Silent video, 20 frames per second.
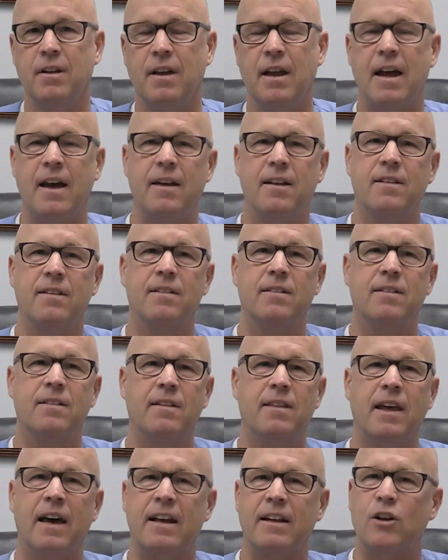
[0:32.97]

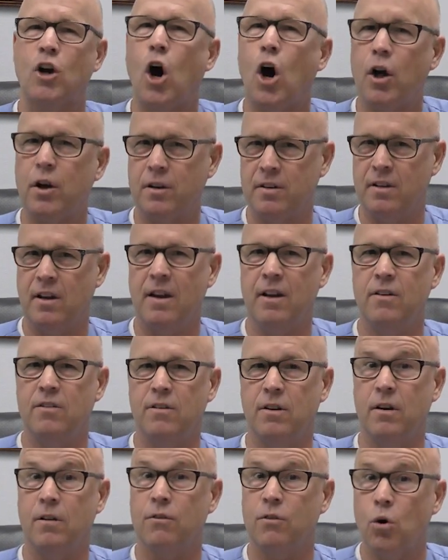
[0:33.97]
has that
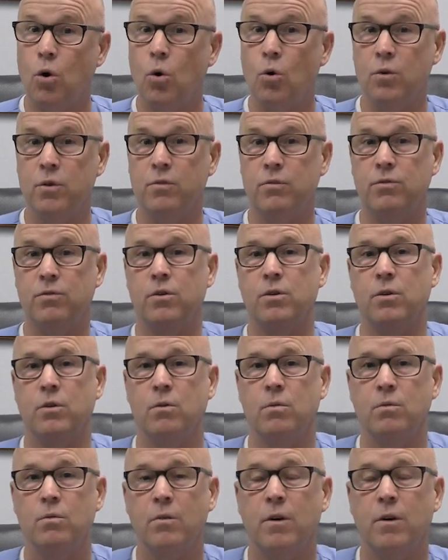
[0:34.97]
connotation of cold and flu?